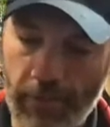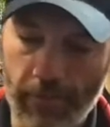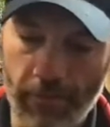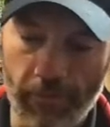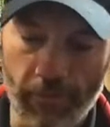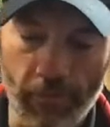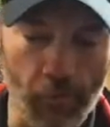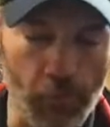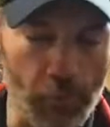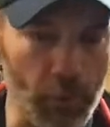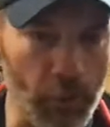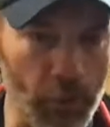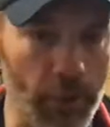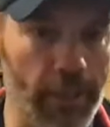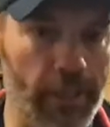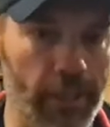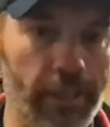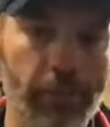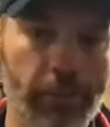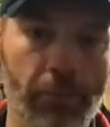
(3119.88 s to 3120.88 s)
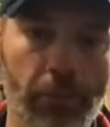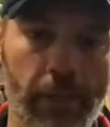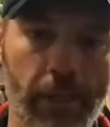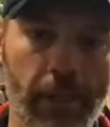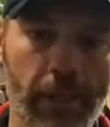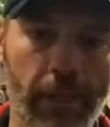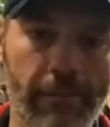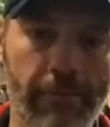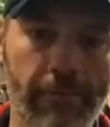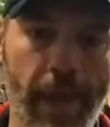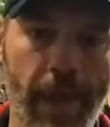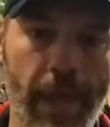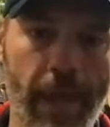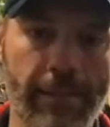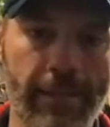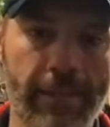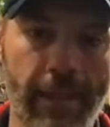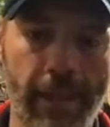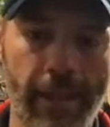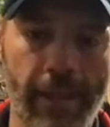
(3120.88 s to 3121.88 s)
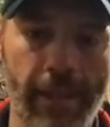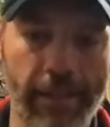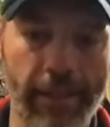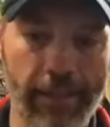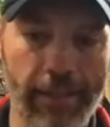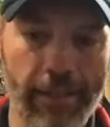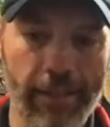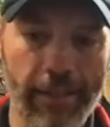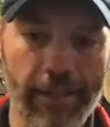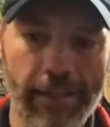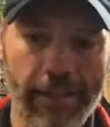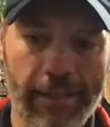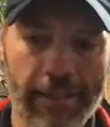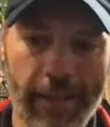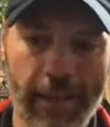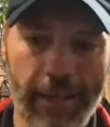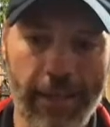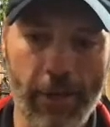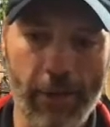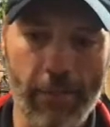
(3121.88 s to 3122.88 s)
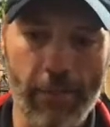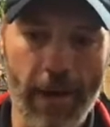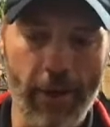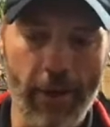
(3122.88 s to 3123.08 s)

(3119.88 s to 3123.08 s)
really, really fascinating to hear about